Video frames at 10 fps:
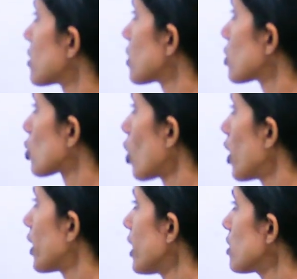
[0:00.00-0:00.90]
this is
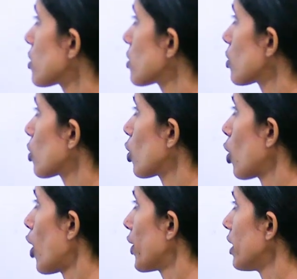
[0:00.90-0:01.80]
called as
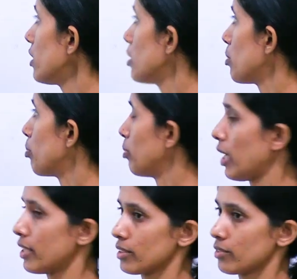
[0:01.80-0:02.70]
caudal
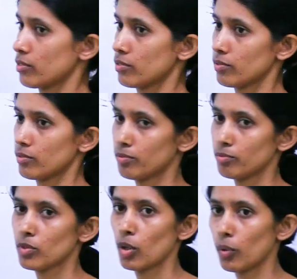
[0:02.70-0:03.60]
part.
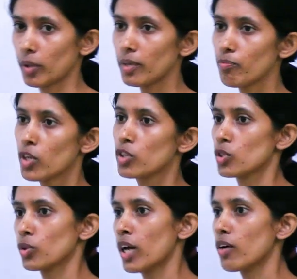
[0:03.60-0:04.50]
Okay.
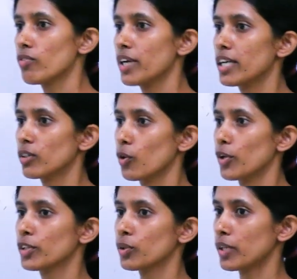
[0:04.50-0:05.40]
So now we are
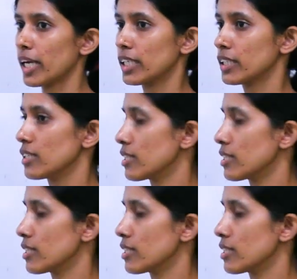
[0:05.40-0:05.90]
going to take the